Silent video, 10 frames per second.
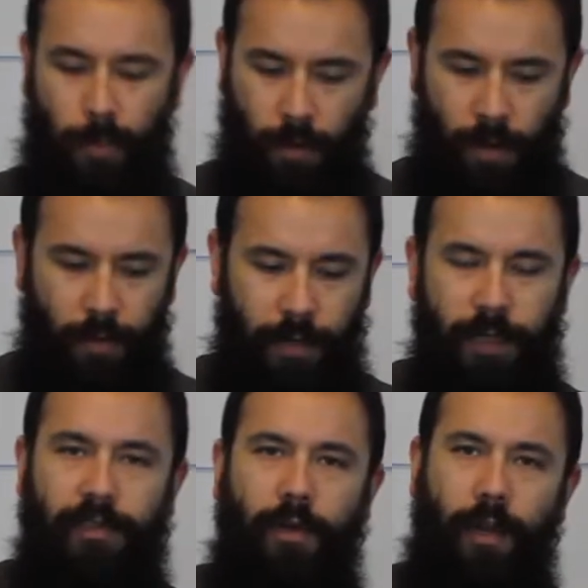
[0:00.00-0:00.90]

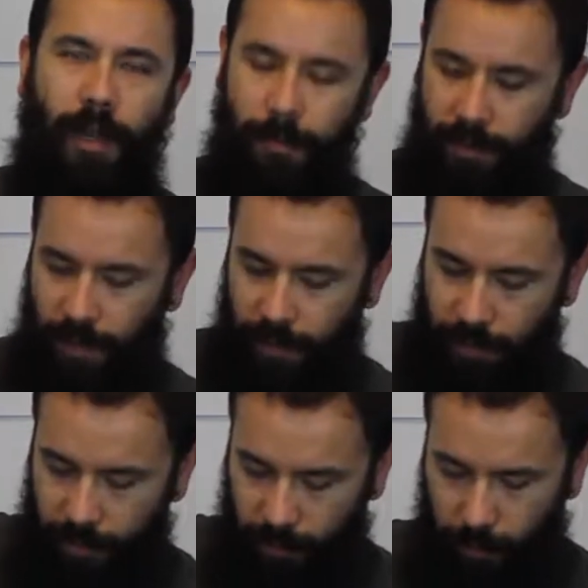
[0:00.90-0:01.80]
Okay, so
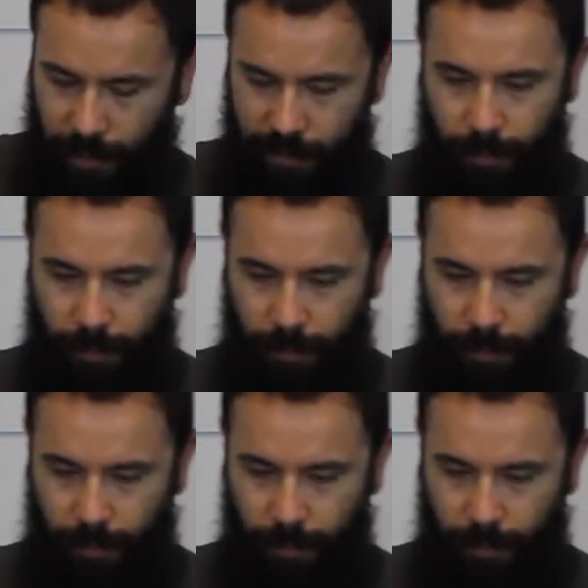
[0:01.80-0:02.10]
Amazon ran